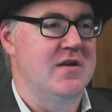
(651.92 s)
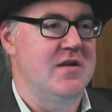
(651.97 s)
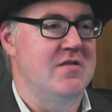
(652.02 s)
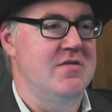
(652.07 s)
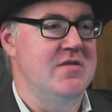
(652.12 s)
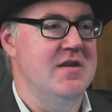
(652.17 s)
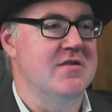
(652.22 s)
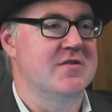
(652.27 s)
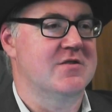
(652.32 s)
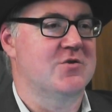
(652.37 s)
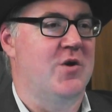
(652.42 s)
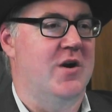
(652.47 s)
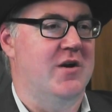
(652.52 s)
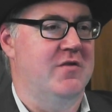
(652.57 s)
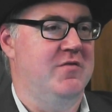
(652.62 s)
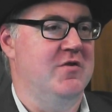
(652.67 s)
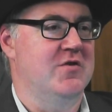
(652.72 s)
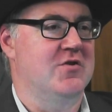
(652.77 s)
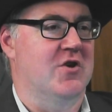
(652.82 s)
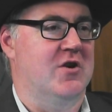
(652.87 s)
there's quite
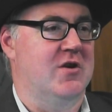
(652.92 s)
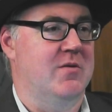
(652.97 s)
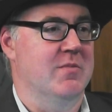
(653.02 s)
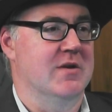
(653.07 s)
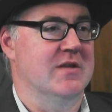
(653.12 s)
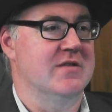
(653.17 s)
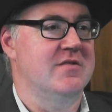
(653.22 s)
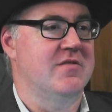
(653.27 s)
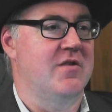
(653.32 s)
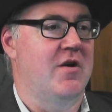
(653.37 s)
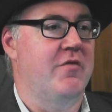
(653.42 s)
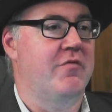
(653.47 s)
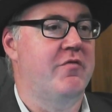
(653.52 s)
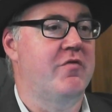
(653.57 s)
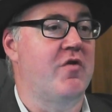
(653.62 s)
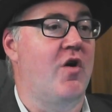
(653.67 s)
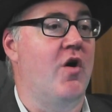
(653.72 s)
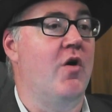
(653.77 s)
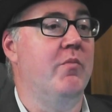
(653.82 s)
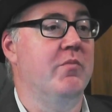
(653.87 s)
a few documents
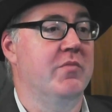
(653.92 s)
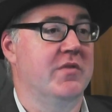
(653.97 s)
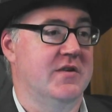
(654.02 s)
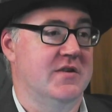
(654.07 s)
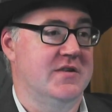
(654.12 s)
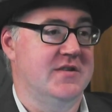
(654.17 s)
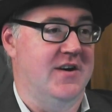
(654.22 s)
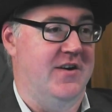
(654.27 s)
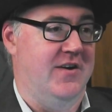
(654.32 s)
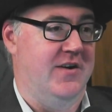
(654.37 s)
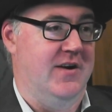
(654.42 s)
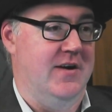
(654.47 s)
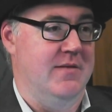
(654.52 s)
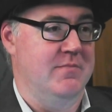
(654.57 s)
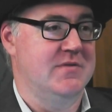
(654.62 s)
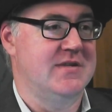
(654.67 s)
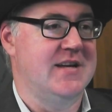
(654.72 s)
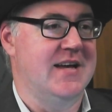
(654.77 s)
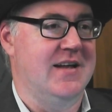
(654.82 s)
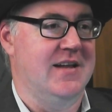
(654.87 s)
from the
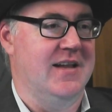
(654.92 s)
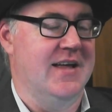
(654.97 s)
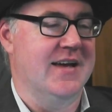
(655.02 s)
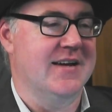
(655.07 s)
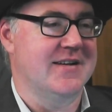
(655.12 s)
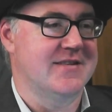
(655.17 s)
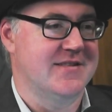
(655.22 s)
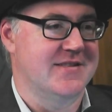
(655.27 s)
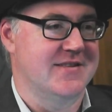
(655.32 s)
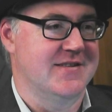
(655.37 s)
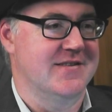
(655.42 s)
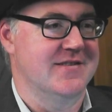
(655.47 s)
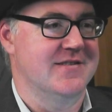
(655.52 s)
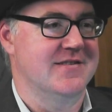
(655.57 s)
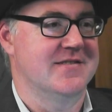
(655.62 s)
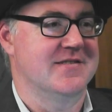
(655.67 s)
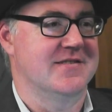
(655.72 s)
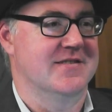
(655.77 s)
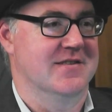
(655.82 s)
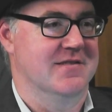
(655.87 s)
time,
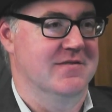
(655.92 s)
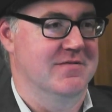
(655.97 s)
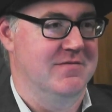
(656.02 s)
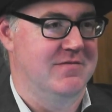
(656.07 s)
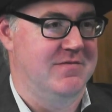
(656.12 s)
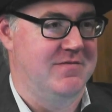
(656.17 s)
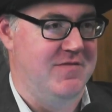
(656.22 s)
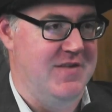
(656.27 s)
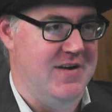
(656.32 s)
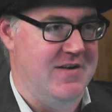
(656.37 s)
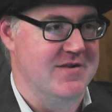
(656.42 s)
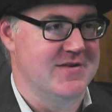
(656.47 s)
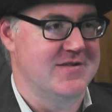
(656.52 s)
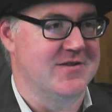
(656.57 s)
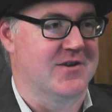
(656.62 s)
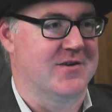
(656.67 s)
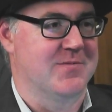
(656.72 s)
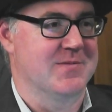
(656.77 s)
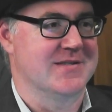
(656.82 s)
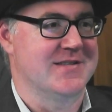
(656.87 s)
telexes and various
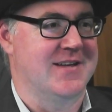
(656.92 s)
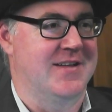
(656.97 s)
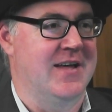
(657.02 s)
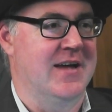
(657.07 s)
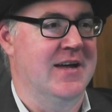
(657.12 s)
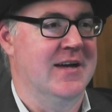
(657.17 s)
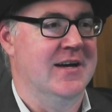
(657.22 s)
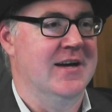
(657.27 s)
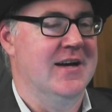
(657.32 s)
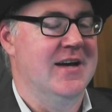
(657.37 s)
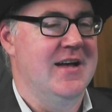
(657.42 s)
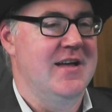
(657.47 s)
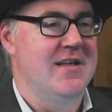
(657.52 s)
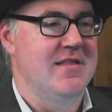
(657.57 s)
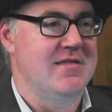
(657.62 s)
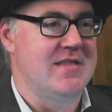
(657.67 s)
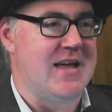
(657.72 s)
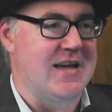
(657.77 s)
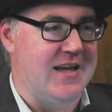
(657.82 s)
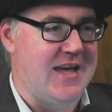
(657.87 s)
documents like that,
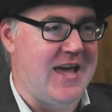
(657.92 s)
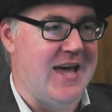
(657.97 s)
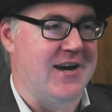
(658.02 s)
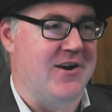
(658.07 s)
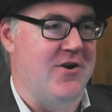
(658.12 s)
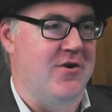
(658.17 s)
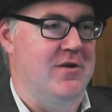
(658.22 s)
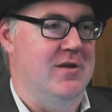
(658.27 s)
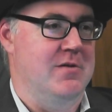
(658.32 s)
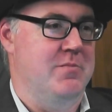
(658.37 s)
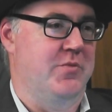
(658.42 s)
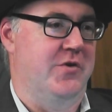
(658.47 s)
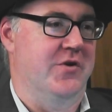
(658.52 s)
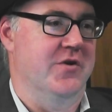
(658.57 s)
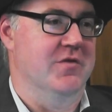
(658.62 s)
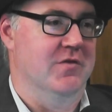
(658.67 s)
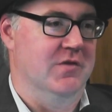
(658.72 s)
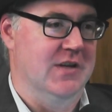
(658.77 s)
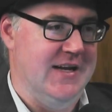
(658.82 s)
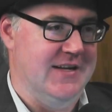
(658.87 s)
that categorically
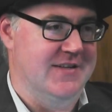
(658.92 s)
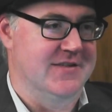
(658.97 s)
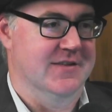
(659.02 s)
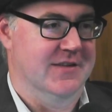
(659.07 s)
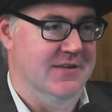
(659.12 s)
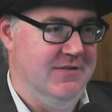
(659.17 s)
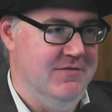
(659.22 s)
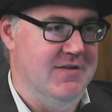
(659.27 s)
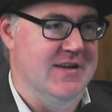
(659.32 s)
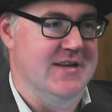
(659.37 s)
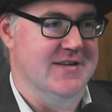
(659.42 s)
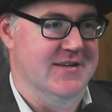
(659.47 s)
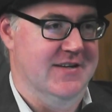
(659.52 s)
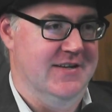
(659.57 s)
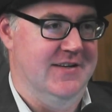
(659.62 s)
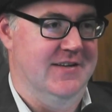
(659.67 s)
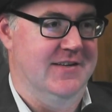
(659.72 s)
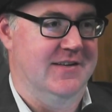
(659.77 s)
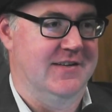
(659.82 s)
prove Lexcen invented it.